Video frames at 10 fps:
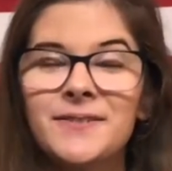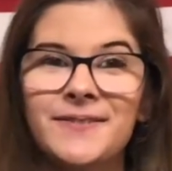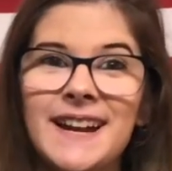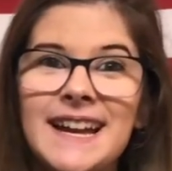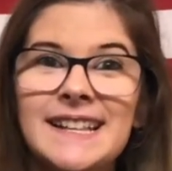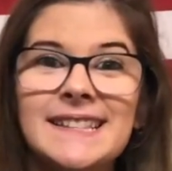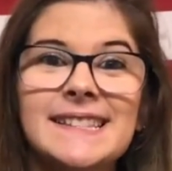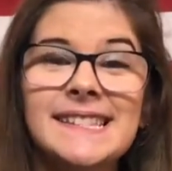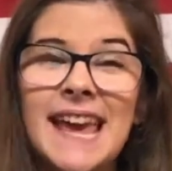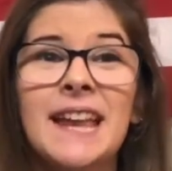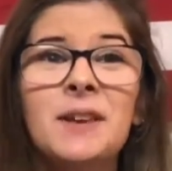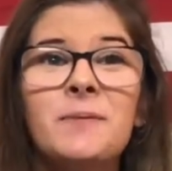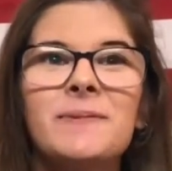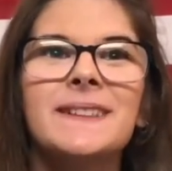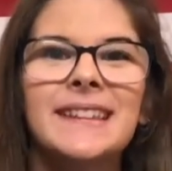friends, can
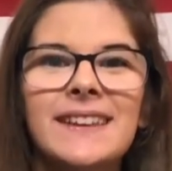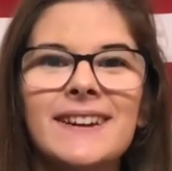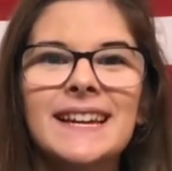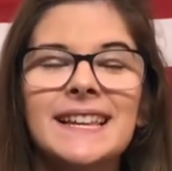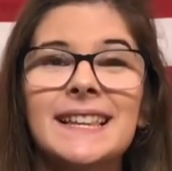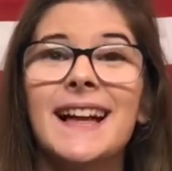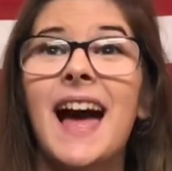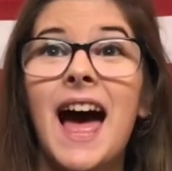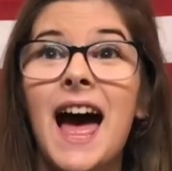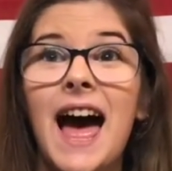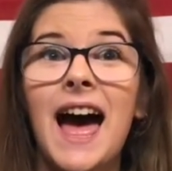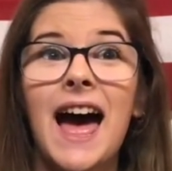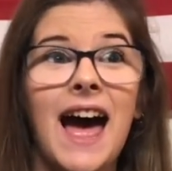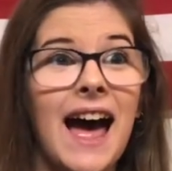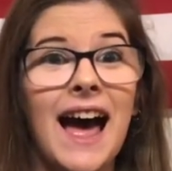you believe it?
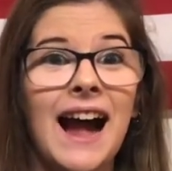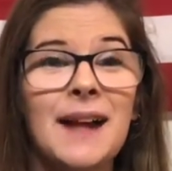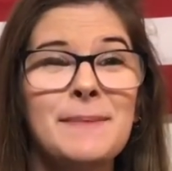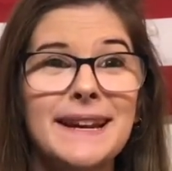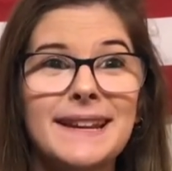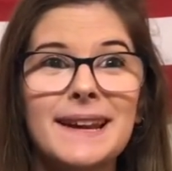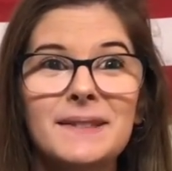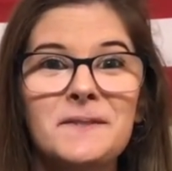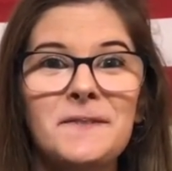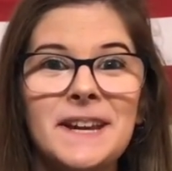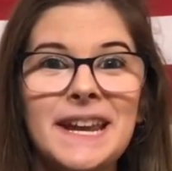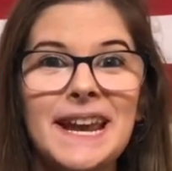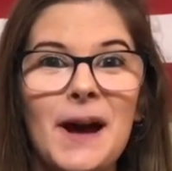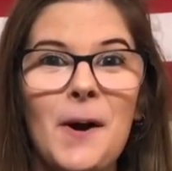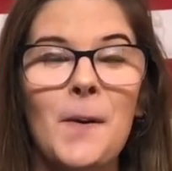
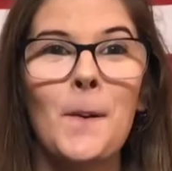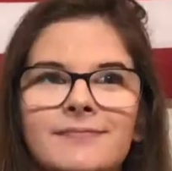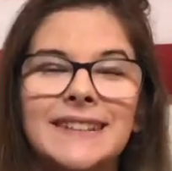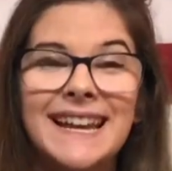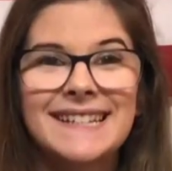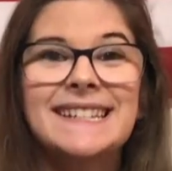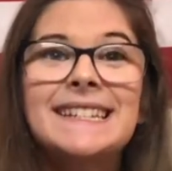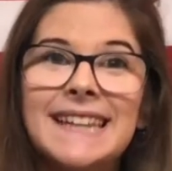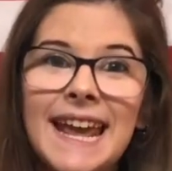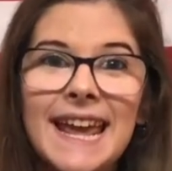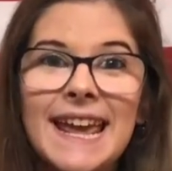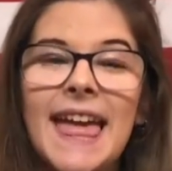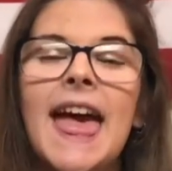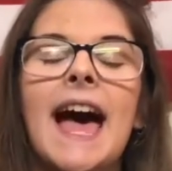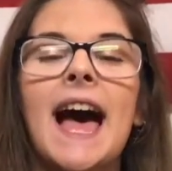I made another video!
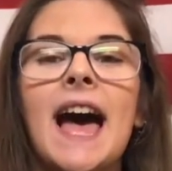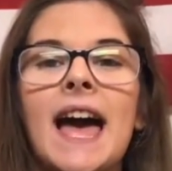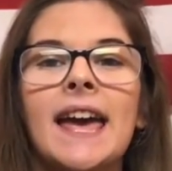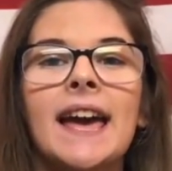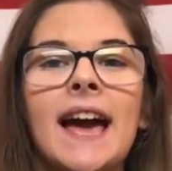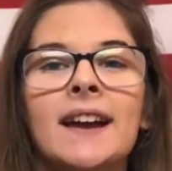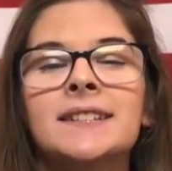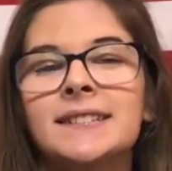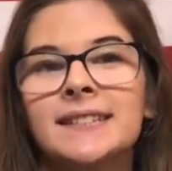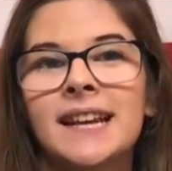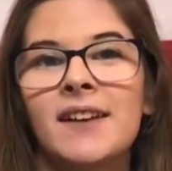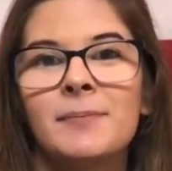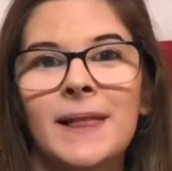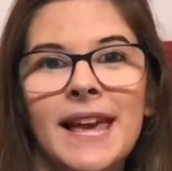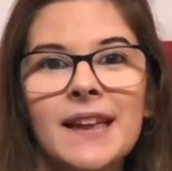Today, I actually
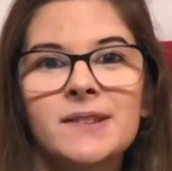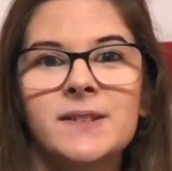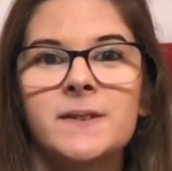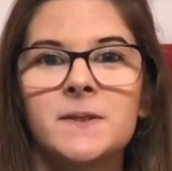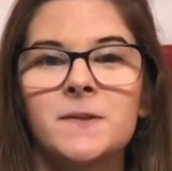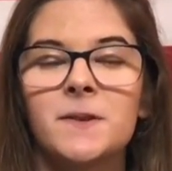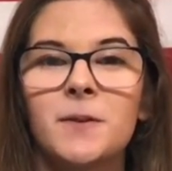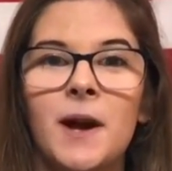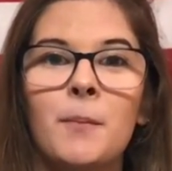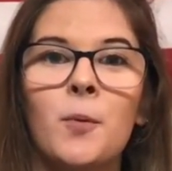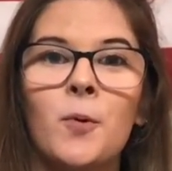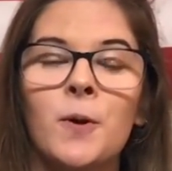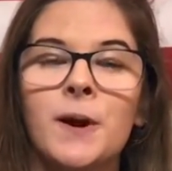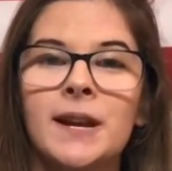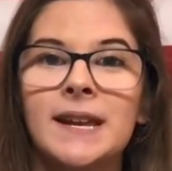have planned to do a
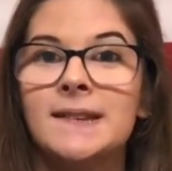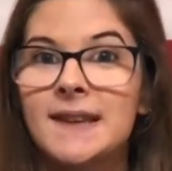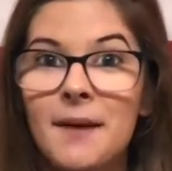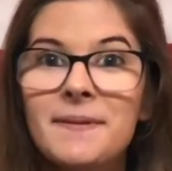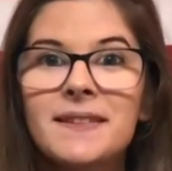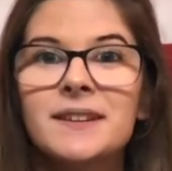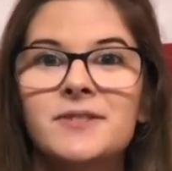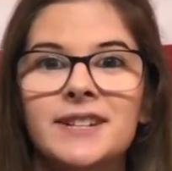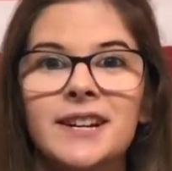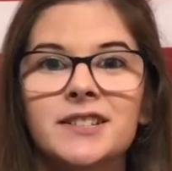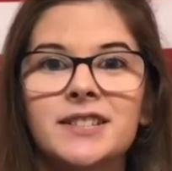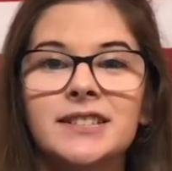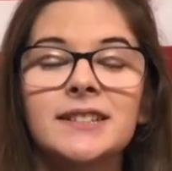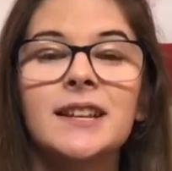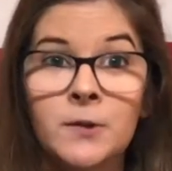more in-depth
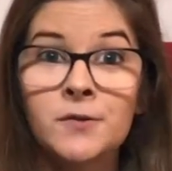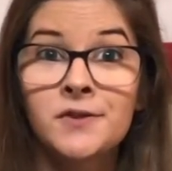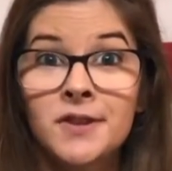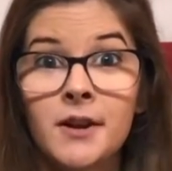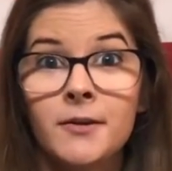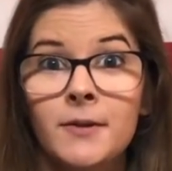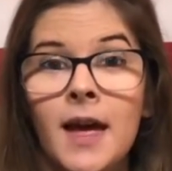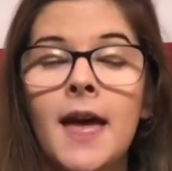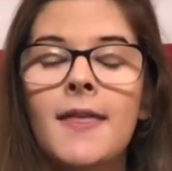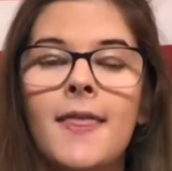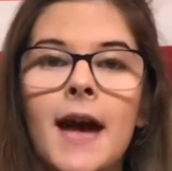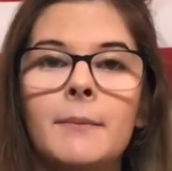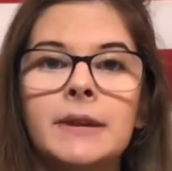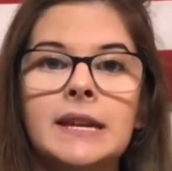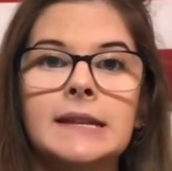introduction. So
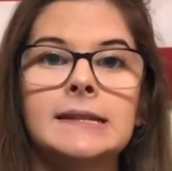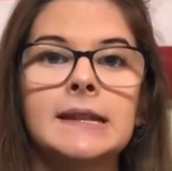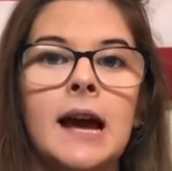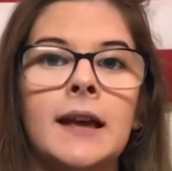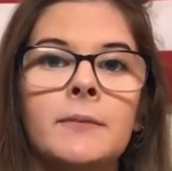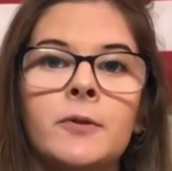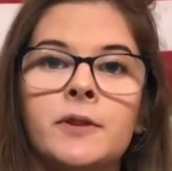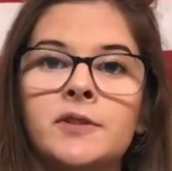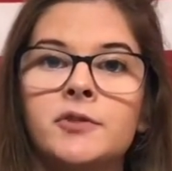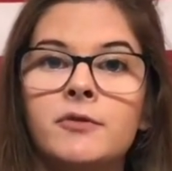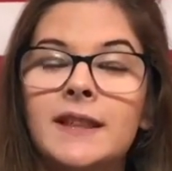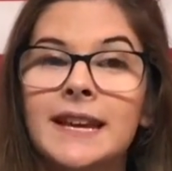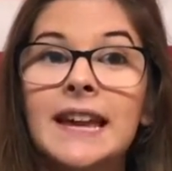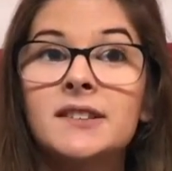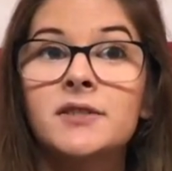that means I'm going to do the
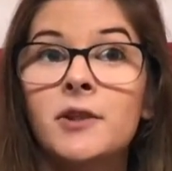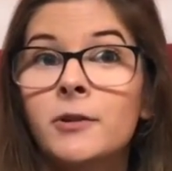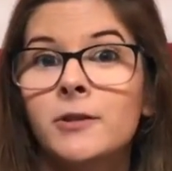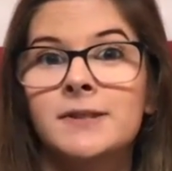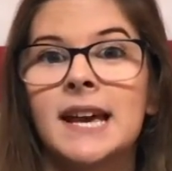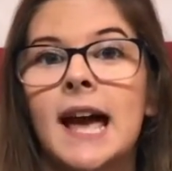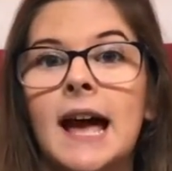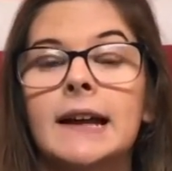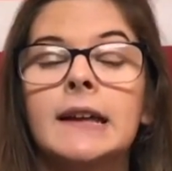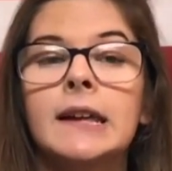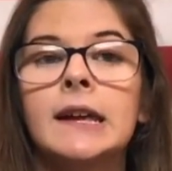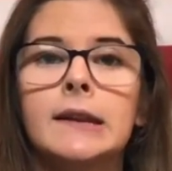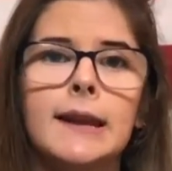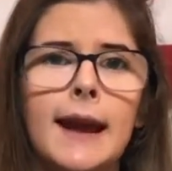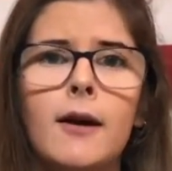get to know you tag.
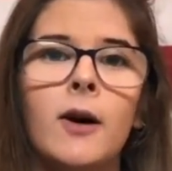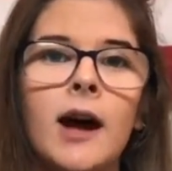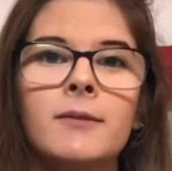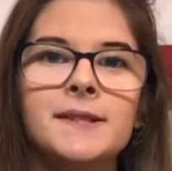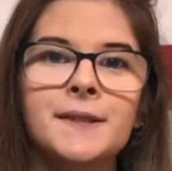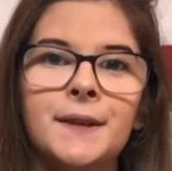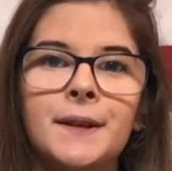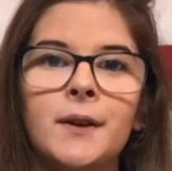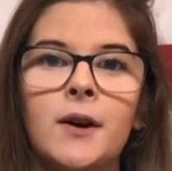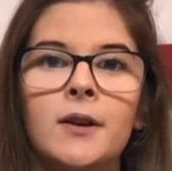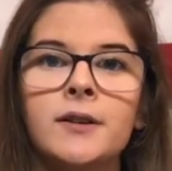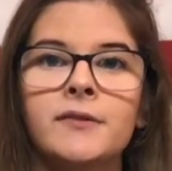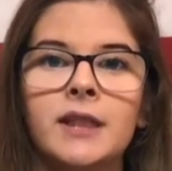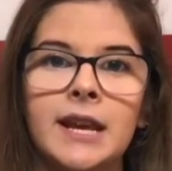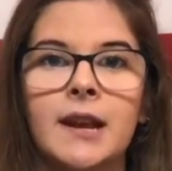Now, I was looking all
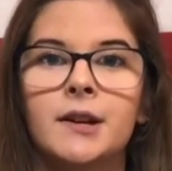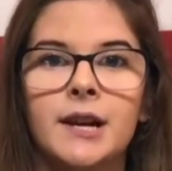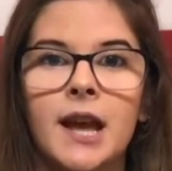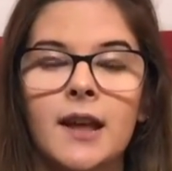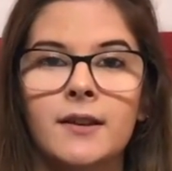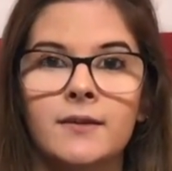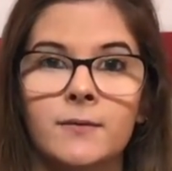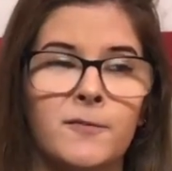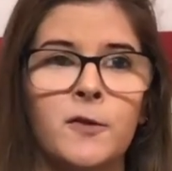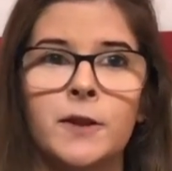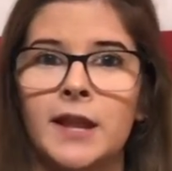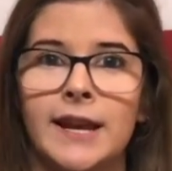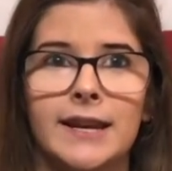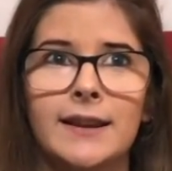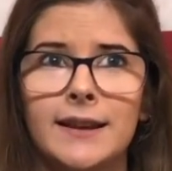over the internet for the
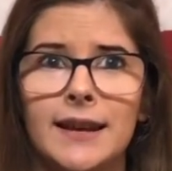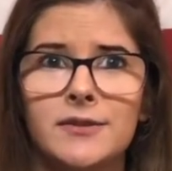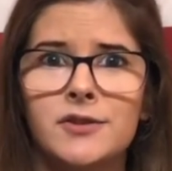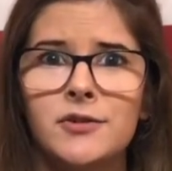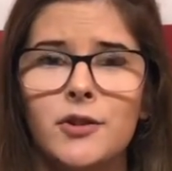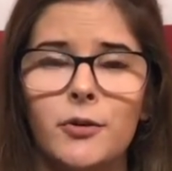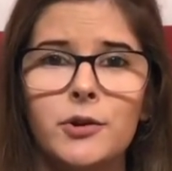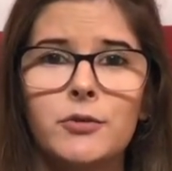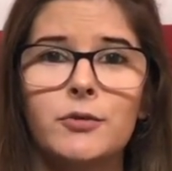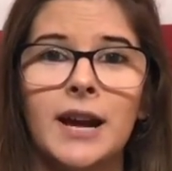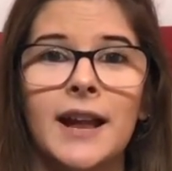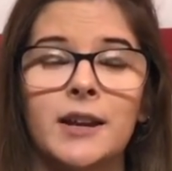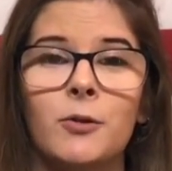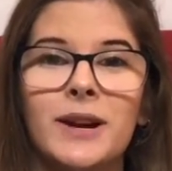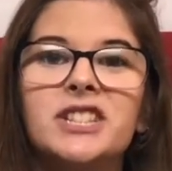like get to know you kind
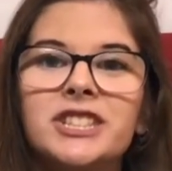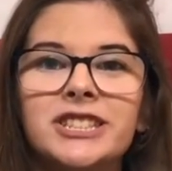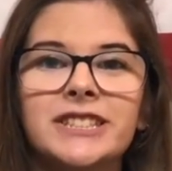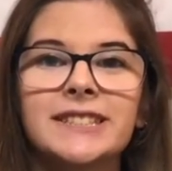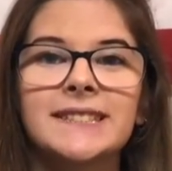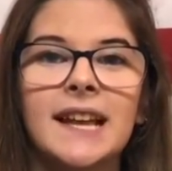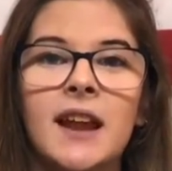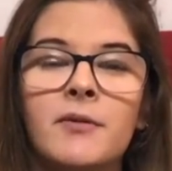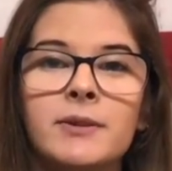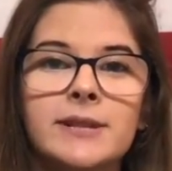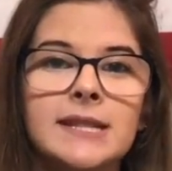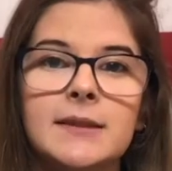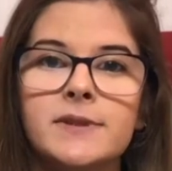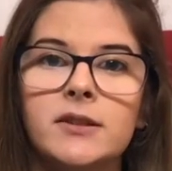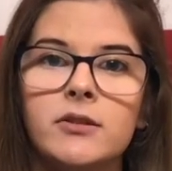of questions that everyone
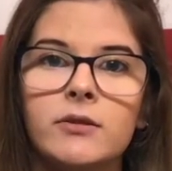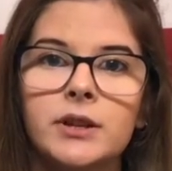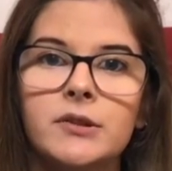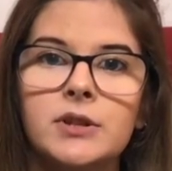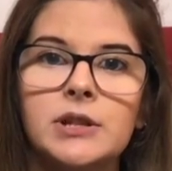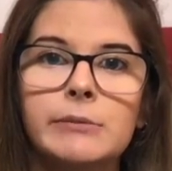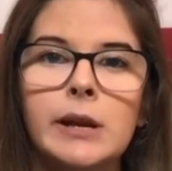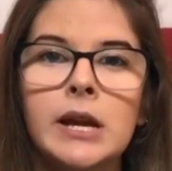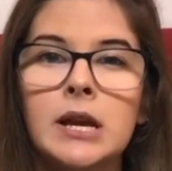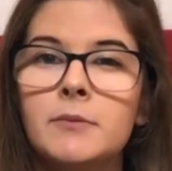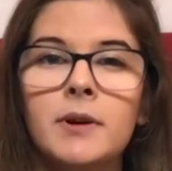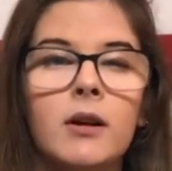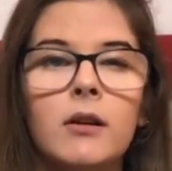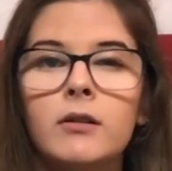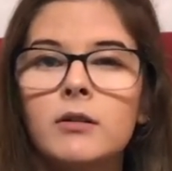seems to do on YouTube, but
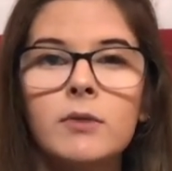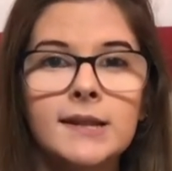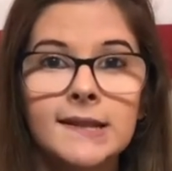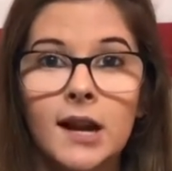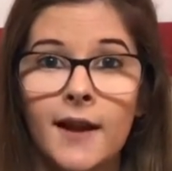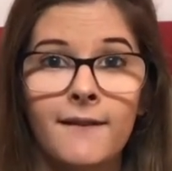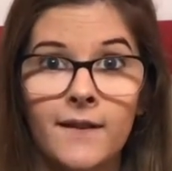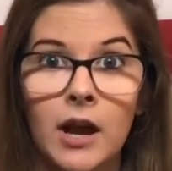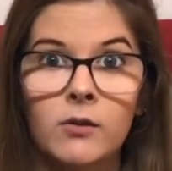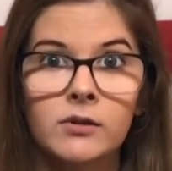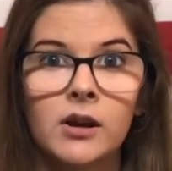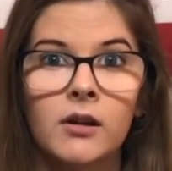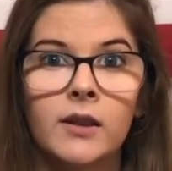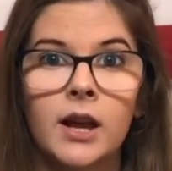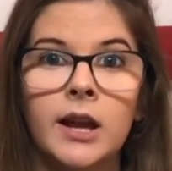all the ones that I found
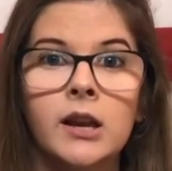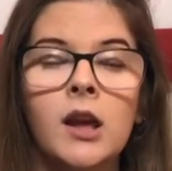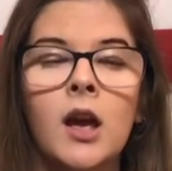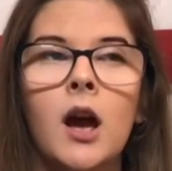online